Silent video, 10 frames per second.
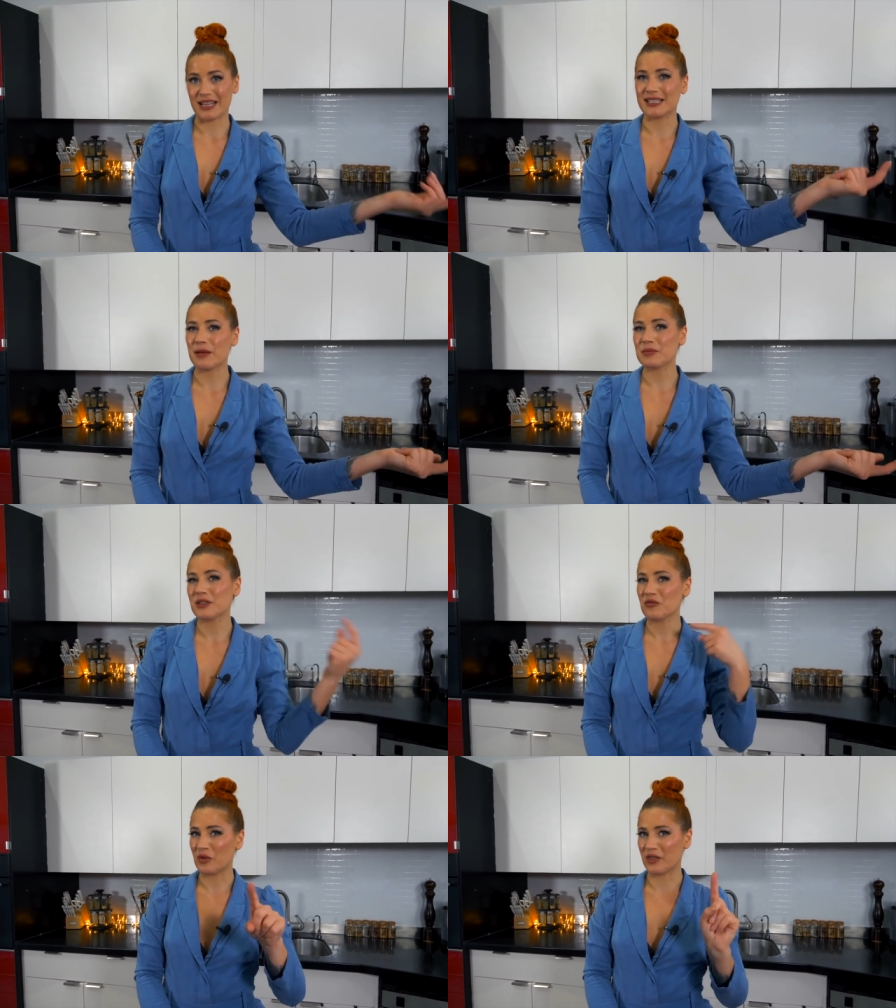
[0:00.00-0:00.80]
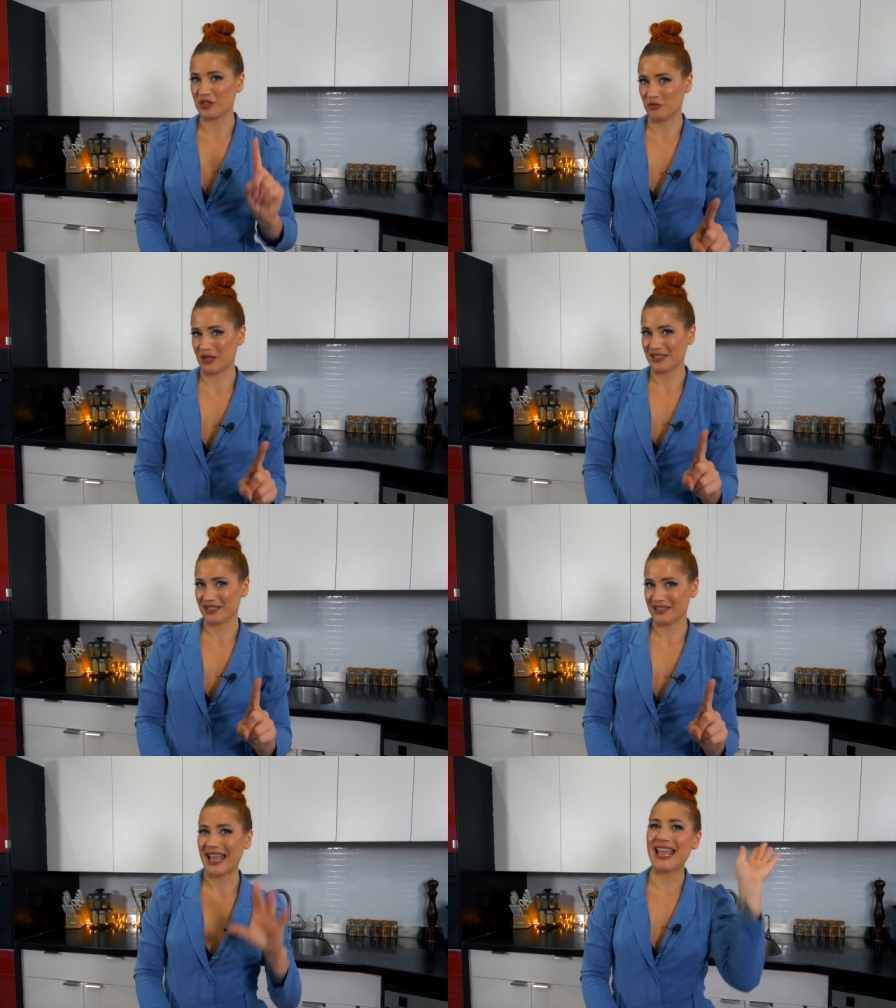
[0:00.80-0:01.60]
except with a
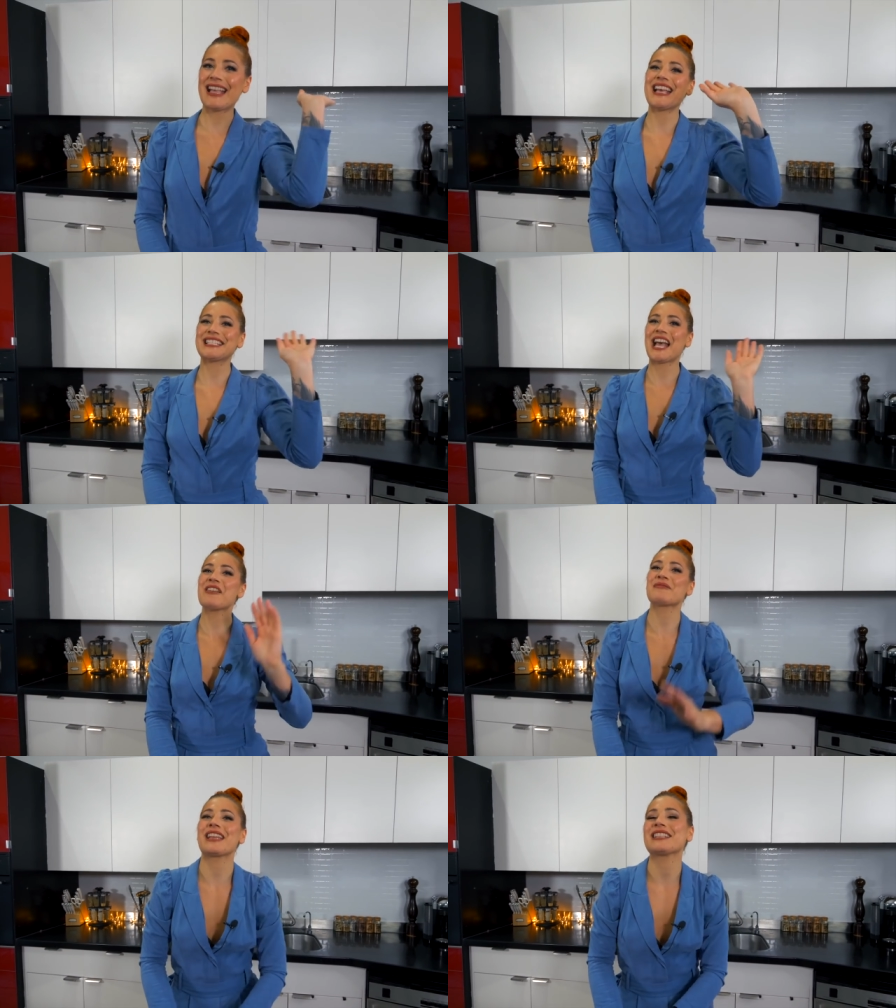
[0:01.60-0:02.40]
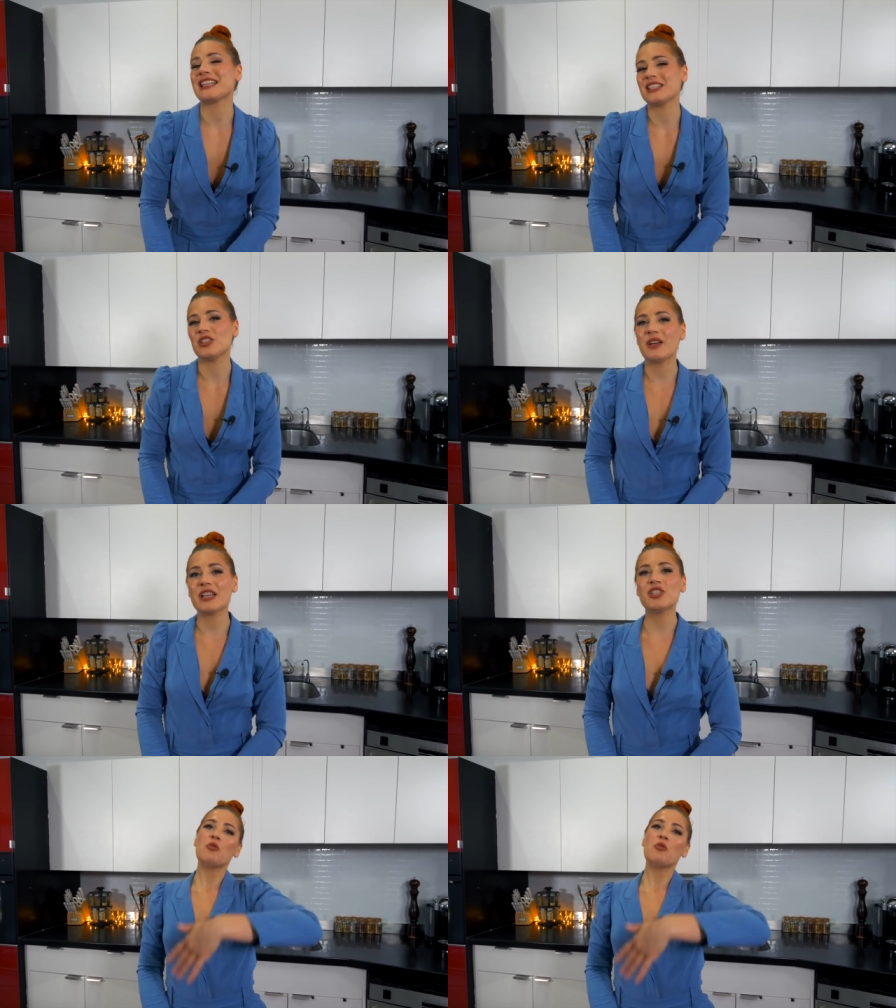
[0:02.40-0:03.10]
twist. Hey guys, I'm Candice the Veg.